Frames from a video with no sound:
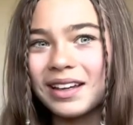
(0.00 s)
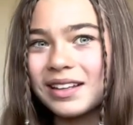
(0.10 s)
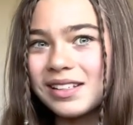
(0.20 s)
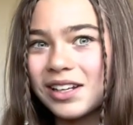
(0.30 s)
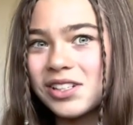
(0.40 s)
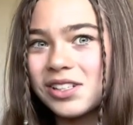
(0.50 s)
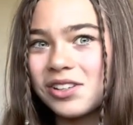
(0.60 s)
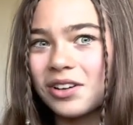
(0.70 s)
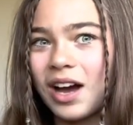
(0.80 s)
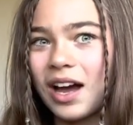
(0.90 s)
sections
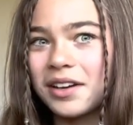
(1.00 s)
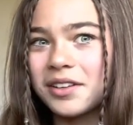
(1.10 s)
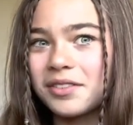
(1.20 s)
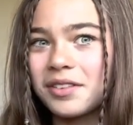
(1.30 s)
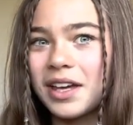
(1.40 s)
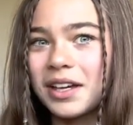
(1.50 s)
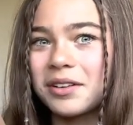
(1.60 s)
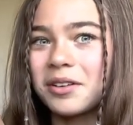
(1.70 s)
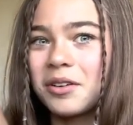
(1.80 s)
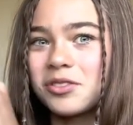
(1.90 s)
are kind of like
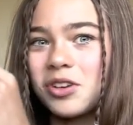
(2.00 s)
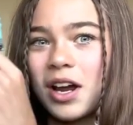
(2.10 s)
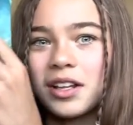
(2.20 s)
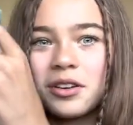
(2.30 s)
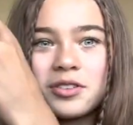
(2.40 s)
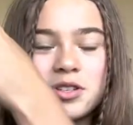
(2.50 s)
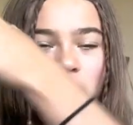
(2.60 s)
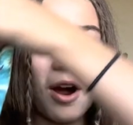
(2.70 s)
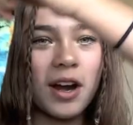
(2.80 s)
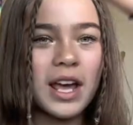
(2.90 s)
trying a little too
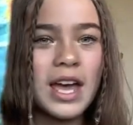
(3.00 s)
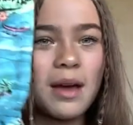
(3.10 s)
hard,